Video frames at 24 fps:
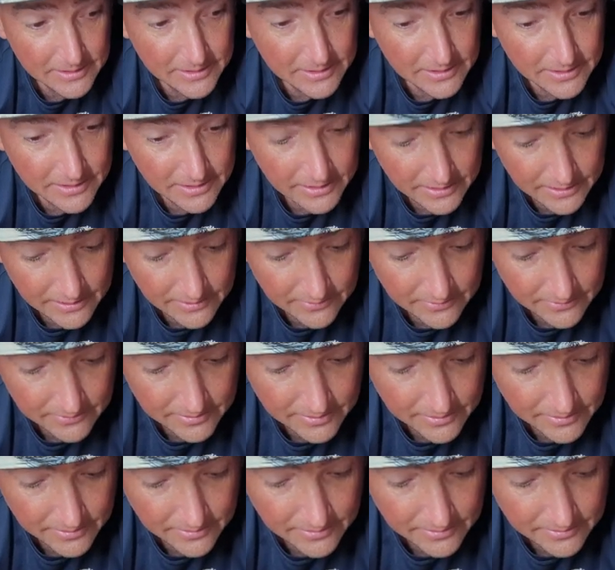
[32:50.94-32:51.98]
And
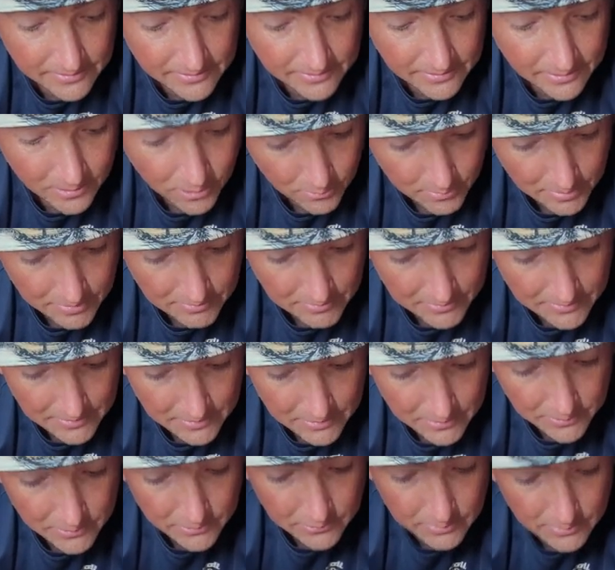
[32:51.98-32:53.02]
hope everything
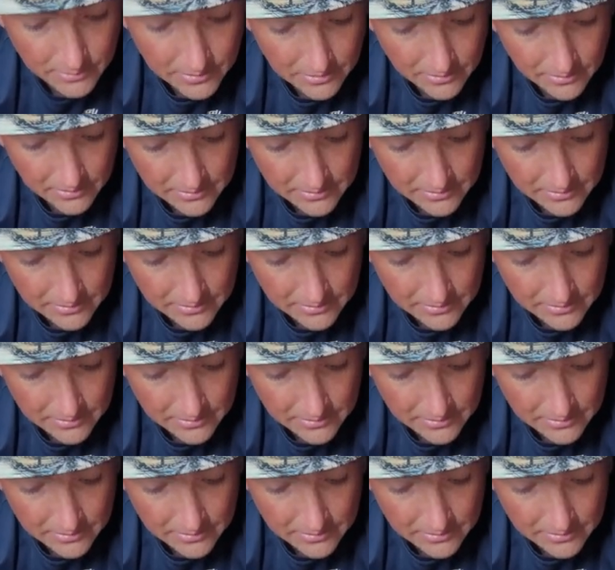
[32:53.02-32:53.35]
goes well.